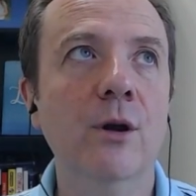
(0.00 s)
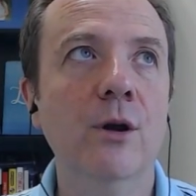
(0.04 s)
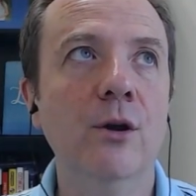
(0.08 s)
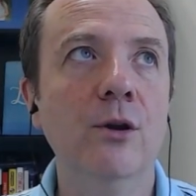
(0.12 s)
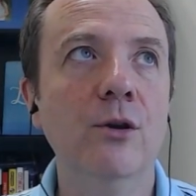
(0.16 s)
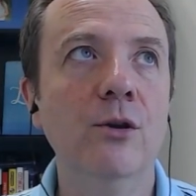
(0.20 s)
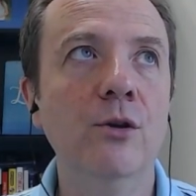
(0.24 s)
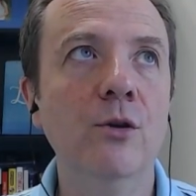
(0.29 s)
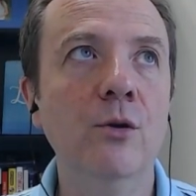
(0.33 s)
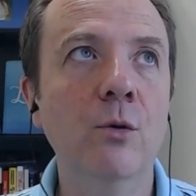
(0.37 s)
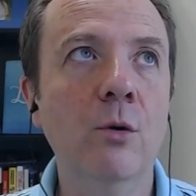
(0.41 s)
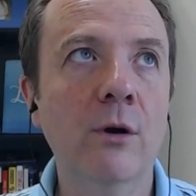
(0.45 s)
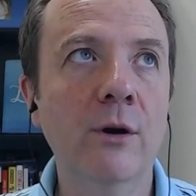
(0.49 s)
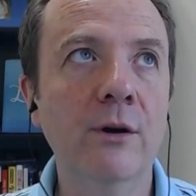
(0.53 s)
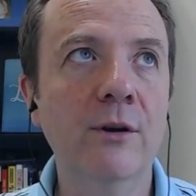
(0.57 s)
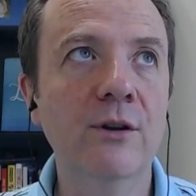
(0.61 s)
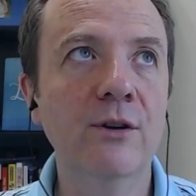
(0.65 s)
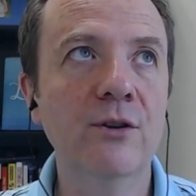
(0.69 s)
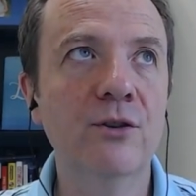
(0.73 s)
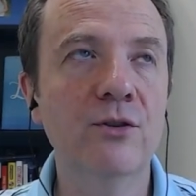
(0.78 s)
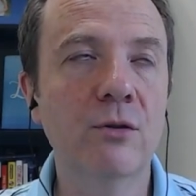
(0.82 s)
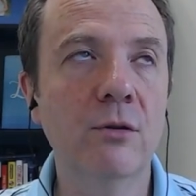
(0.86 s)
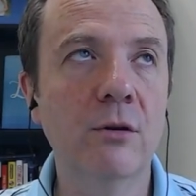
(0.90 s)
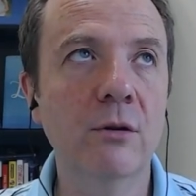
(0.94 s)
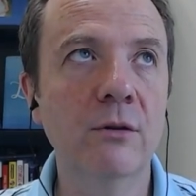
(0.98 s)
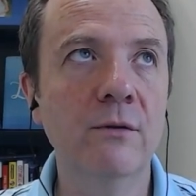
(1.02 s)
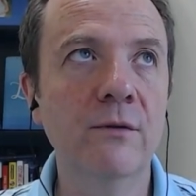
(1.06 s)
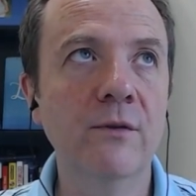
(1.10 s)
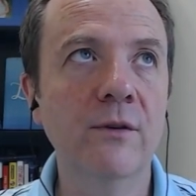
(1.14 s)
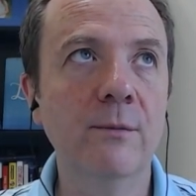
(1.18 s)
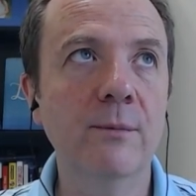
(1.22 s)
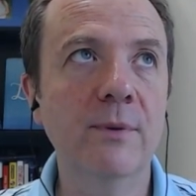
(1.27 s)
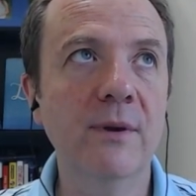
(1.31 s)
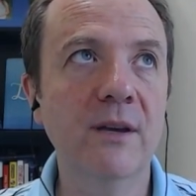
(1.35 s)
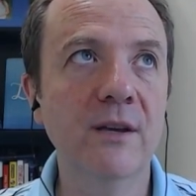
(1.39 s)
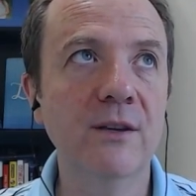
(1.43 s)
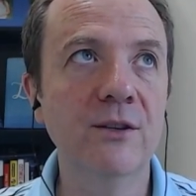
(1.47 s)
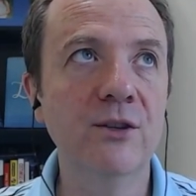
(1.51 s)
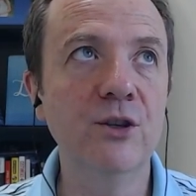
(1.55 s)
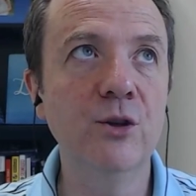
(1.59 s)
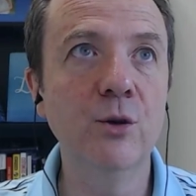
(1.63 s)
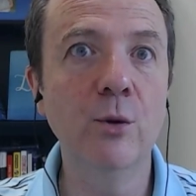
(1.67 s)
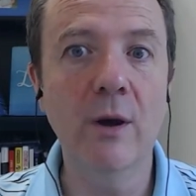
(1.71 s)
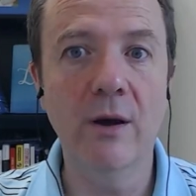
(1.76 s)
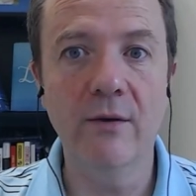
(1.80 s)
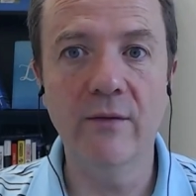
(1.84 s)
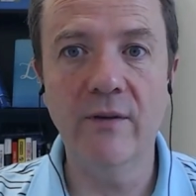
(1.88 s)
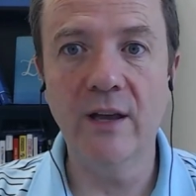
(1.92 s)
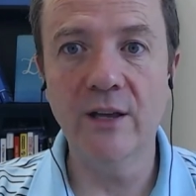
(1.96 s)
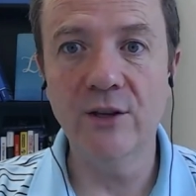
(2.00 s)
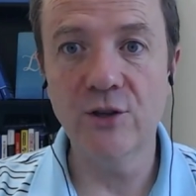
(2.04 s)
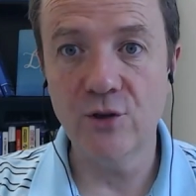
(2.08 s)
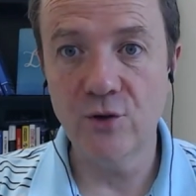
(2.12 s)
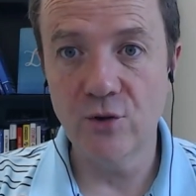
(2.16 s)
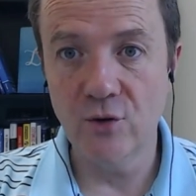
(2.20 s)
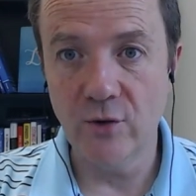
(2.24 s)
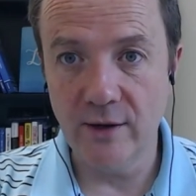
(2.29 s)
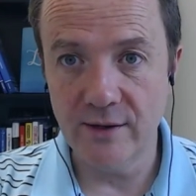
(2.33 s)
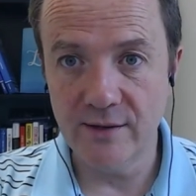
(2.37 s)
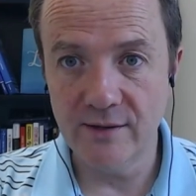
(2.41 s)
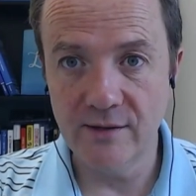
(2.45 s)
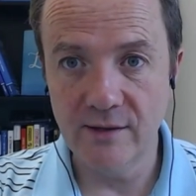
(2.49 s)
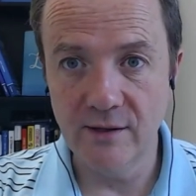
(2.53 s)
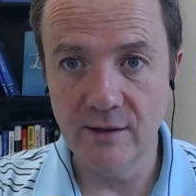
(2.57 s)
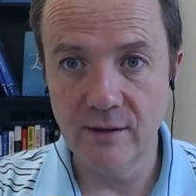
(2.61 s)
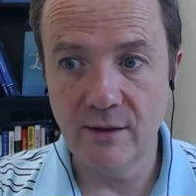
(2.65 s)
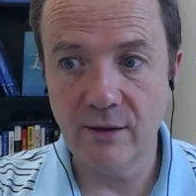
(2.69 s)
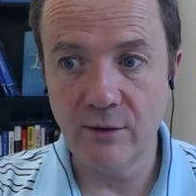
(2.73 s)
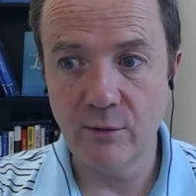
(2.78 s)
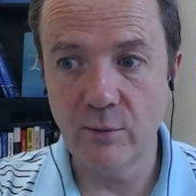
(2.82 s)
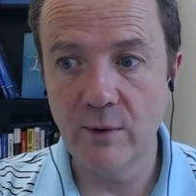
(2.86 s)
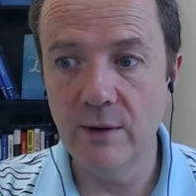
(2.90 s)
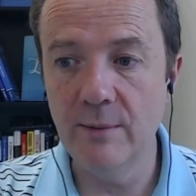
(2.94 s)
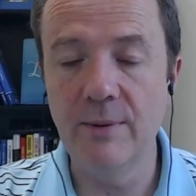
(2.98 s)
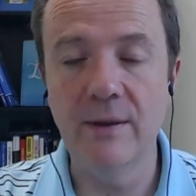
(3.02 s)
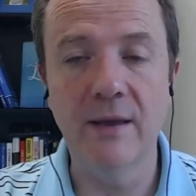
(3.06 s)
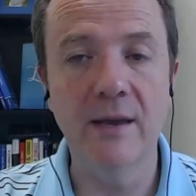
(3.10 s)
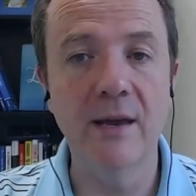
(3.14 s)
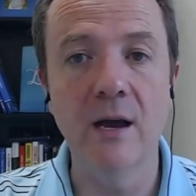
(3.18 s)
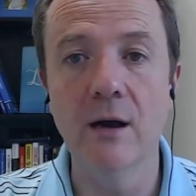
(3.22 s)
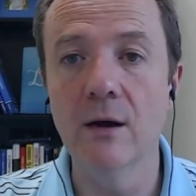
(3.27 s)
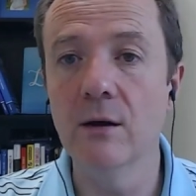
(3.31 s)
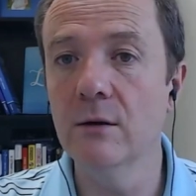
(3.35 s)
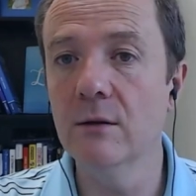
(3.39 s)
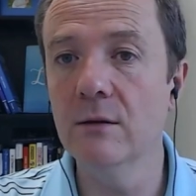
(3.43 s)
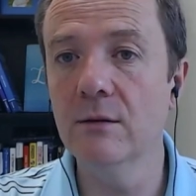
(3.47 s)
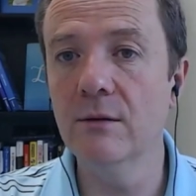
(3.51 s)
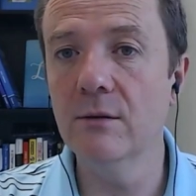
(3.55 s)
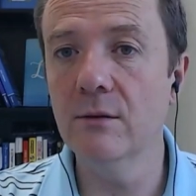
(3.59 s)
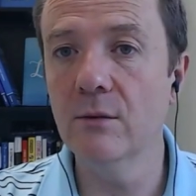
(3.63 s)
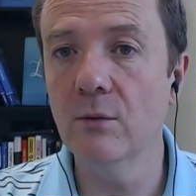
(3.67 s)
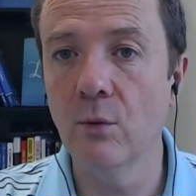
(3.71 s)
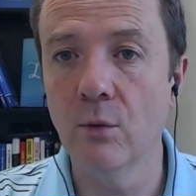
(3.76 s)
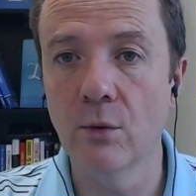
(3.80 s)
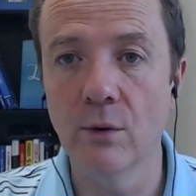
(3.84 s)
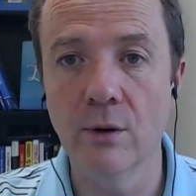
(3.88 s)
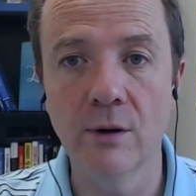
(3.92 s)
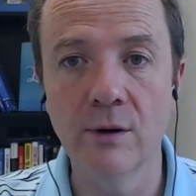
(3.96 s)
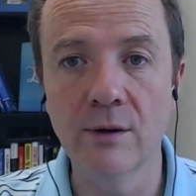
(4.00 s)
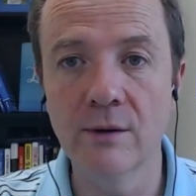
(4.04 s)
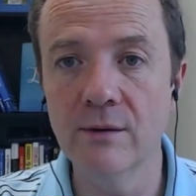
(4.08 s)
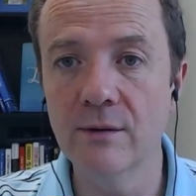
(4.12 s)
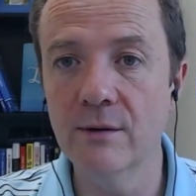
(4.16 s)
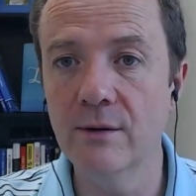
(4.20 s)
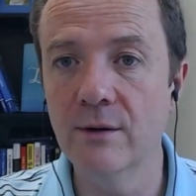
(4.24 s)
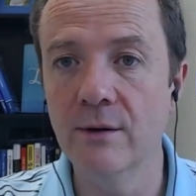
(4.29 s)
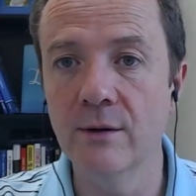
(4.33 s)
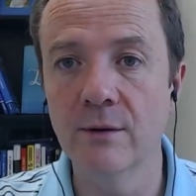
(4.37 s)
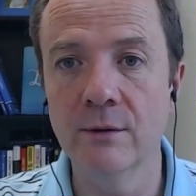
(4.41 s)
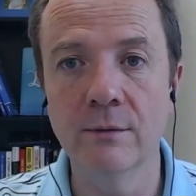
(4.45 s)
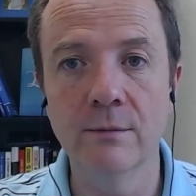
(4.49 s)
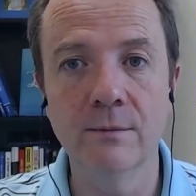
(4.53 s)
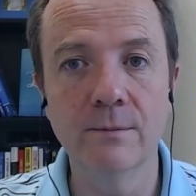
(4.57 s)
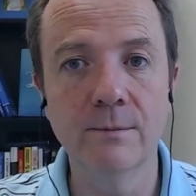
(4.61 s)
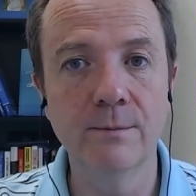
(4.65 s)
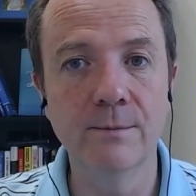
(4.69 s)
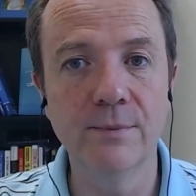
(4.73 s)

you are in control of it because you have a trusted three P L or, you know,